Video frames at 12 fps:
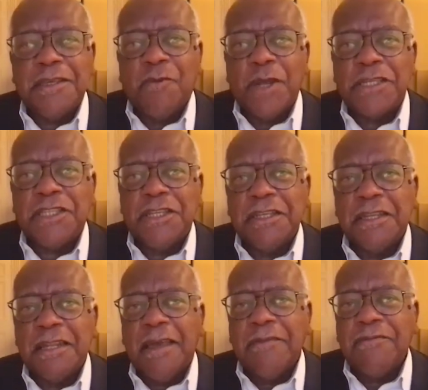of West Indian
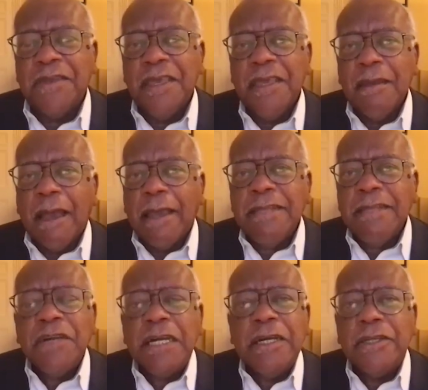life. I'd
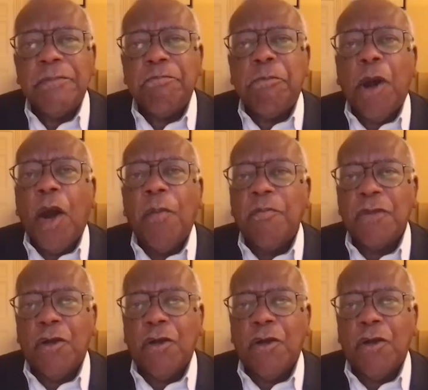never heard a bomb